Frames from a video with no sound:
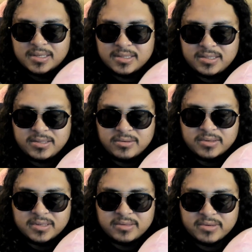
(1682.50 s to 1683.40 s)
to
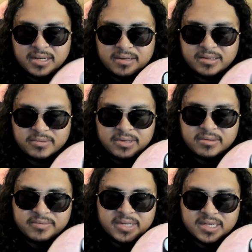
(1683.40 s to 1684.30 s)
a reality where you
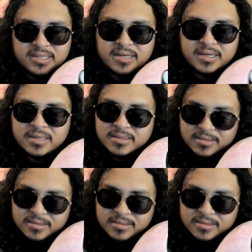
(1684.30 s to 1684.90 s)
have not died.